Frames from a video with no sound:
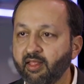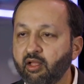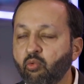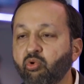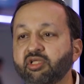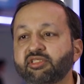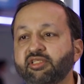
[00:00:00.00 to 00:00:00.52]

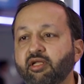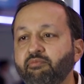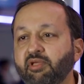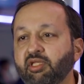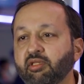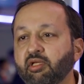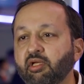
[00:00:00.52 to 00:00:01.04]
What does that
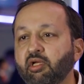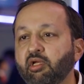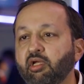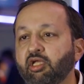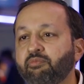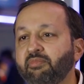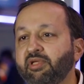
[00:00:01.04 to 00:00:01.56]
mean?
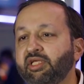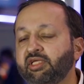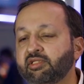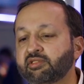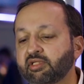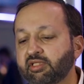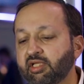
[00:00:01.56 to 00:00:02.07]
It
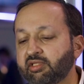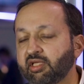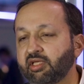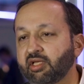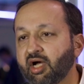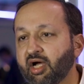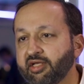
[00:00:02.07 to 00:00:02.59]
means that the
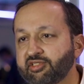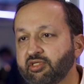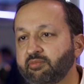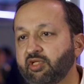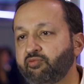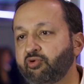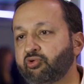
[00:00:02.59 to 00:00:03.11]
iSIM
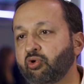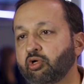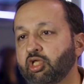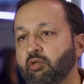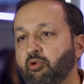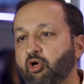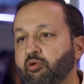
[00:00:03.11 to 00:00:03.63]
that we're
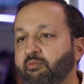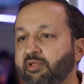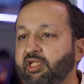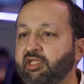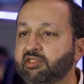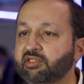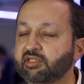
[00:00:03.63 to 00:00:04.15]
talking about
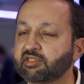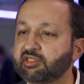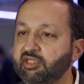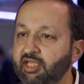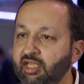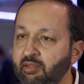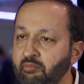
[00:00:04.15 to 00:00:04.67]
meets the
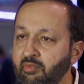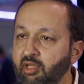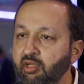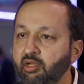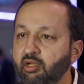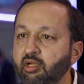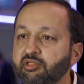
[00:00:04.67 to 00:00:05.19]
same
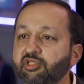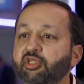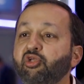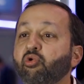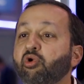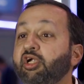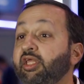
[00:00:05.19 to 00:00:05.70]

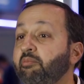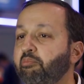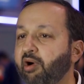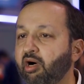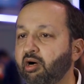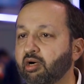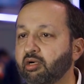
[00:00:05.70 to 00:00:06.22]
security
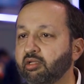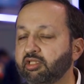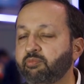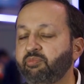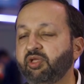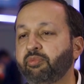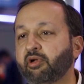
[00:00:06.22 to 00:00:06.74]
bar
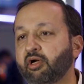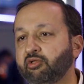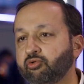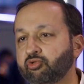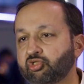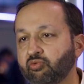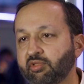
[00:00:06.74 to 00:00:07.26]
that people are
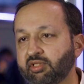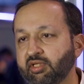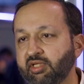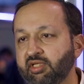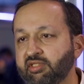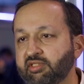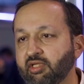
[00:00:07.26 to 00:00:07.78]
used to with the
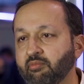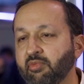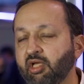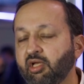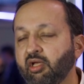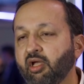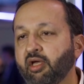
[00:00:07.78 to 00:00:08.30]
eSIM,
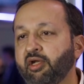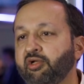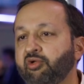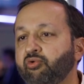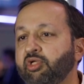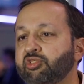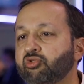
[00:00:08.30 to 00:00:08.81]
and in
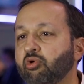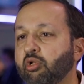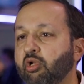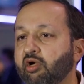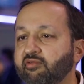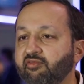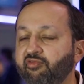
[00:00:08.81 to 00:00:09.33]
doing so, a
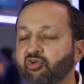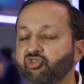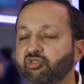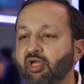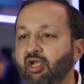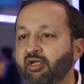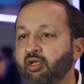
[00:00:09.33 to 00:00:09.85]
lot of the
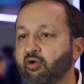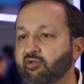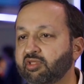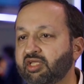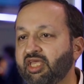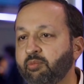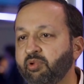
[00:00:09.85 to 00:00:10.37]
functionality, a lot of
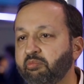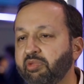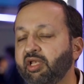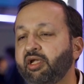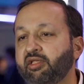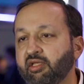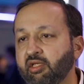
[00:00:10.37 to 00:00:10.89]
the
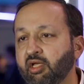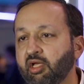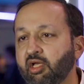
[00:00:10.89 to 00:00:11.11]
capability